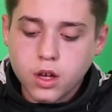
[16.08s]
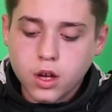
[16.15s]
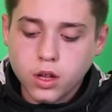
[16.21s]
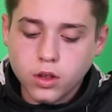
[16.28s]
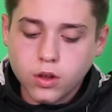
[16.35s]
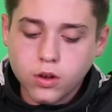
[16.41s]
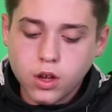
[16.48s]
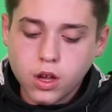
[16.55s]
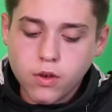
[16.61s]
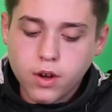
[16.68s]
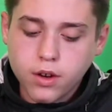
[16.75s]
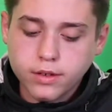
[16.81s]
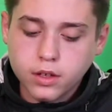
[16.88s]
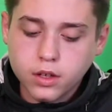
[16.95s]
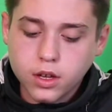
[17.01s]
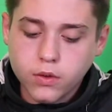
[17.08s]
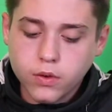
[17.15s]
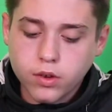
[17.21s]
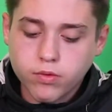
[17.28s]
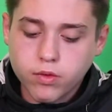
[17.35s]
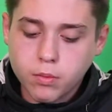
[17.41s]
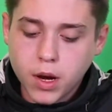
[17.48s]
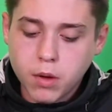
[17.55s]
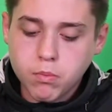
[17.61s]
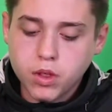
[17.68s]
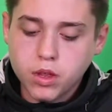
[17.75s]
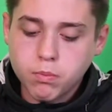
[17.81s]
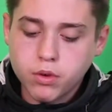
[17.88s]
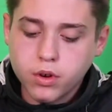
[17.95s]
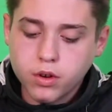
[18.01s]
and all you have to do is remember
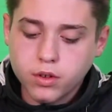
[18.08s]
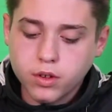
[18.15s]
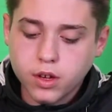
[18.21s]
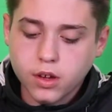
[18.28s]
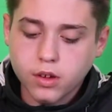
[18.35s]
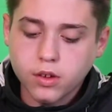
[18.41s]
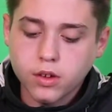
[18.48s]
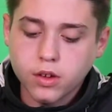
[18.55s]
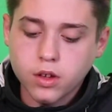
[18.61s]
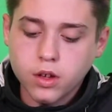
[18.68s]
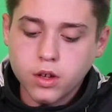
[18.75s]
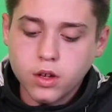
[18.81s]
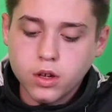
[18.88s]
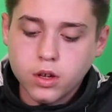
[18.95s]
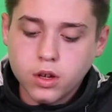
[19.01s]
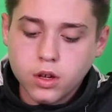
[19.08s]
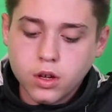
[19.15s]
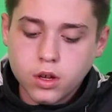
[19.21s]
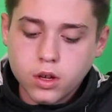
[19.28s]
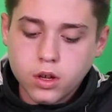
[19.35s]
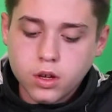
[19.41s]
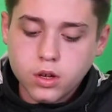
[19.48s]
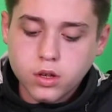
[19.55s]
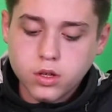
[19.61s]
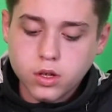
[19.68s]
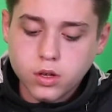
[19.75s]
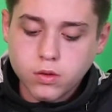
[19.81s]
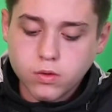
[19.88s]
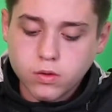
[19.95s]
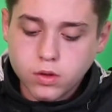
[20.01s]
the process.
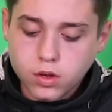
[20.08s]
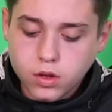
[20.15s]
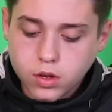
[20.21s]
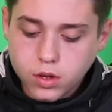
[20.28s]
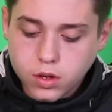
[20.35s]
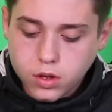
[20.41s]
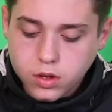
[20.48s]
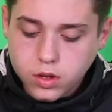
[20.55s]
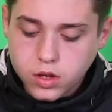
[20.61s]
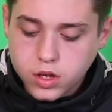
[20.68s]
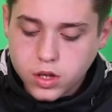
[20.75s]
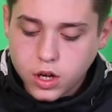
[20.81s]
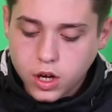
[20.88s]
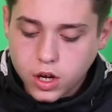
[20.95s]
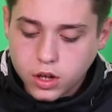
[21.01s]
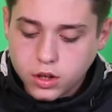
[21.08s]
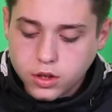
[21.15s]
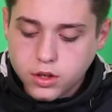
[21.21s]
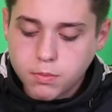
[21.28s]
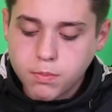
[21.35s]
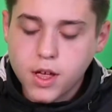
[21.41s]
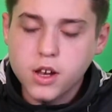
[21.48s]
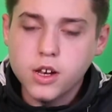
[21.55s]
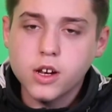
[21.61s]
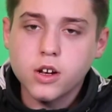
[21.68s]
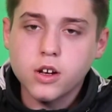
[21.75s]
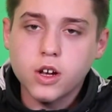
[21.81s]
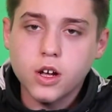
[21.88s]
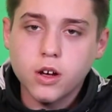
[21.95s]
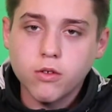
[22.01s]
So to start, depending
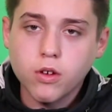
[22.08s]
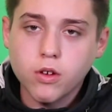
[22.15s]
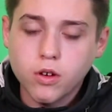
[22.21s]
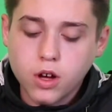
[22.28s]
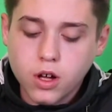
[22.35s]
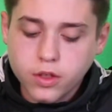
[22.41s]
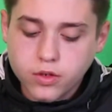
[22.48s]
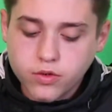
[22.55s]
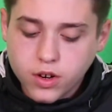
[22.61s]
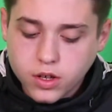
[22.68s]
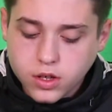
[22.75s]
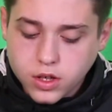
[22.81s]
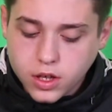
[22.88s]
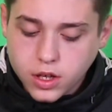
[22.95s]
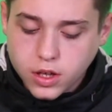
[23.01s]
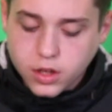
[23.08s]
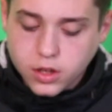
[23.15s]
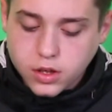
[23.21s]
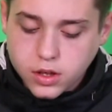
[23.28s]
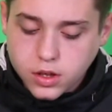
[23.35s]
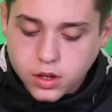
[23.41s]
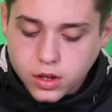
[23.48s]
on how your contrast is,